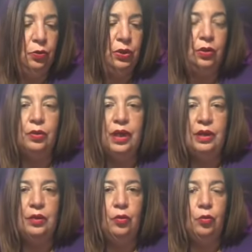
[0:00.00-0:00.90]

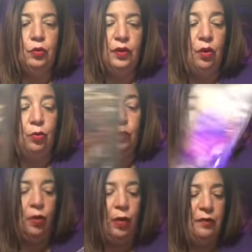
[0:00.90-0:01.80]
relocating or moving or
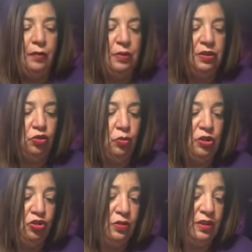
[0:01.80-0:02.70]
moving away from a situation.